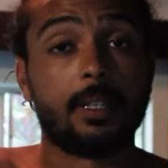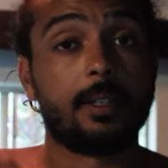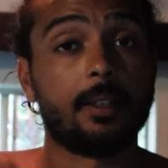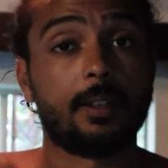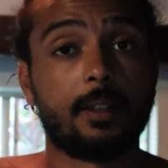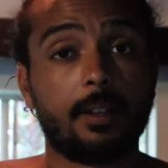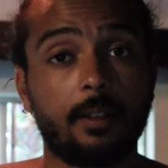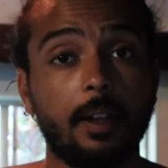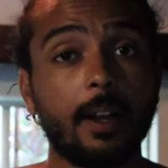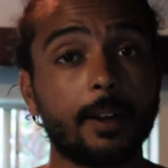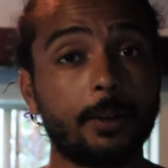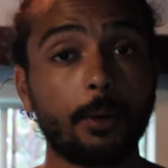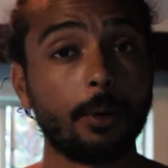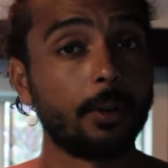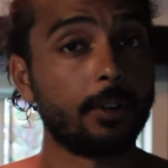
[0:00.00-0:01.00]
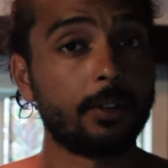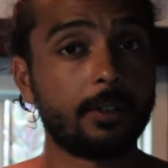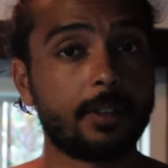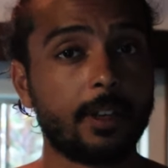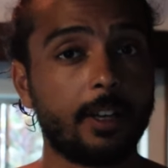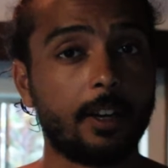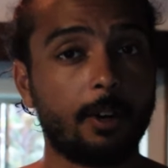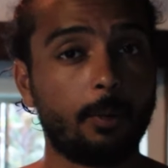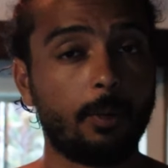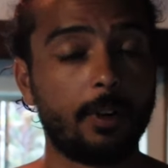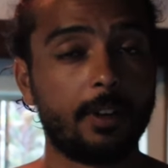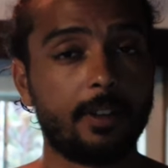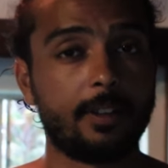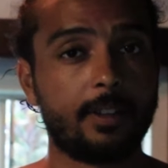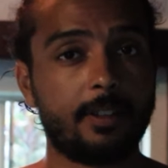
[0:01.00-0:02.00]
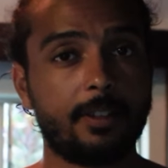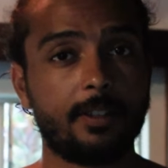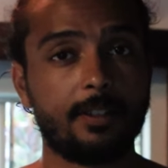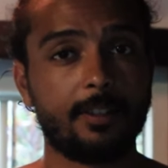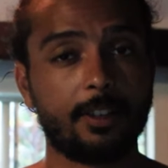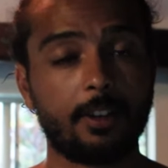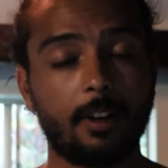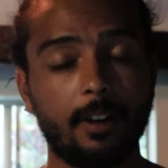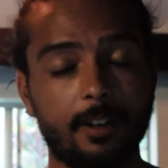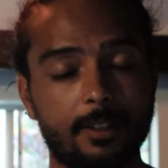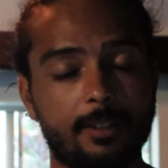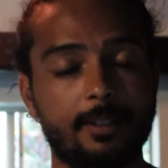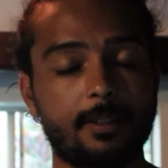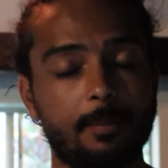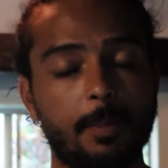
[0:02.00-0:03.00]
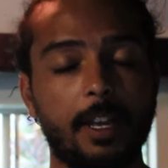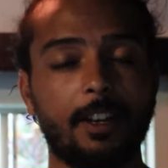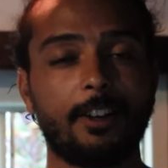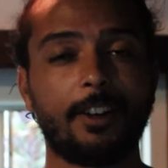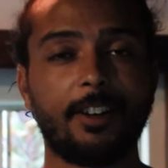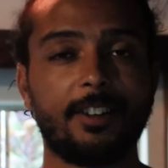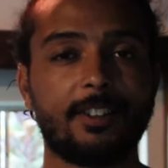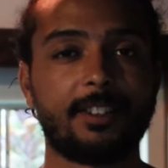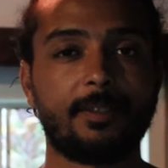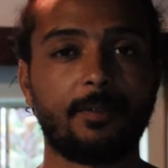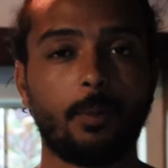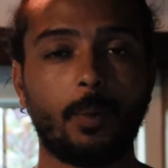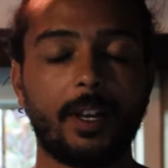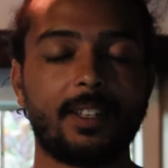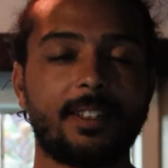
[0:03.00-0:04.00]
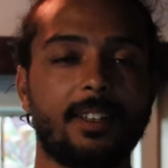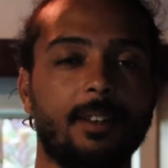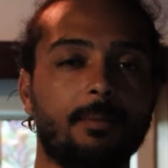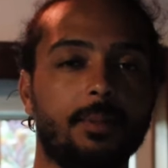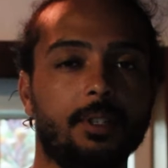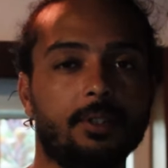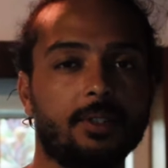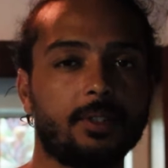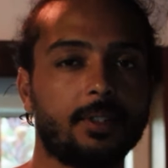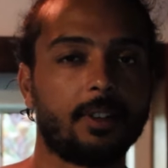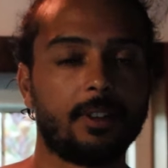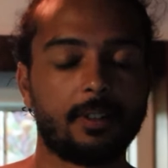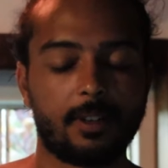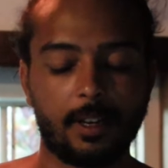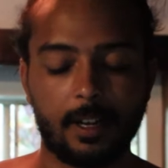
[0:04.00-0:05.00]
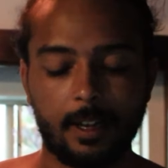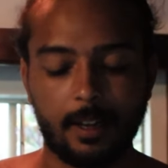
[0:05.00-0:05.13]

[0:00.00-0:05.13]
eat a lot of coral and are what the cause, main cause of the white sand beaches are.